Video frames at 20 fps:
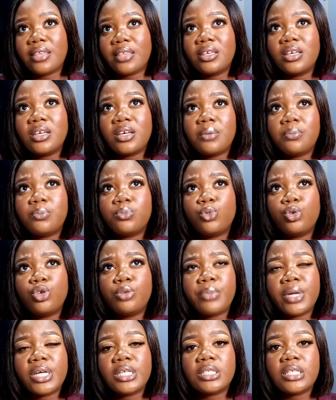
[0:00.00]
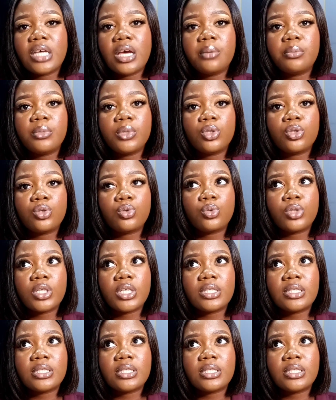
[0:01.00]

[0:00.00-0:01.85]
I think during my time, they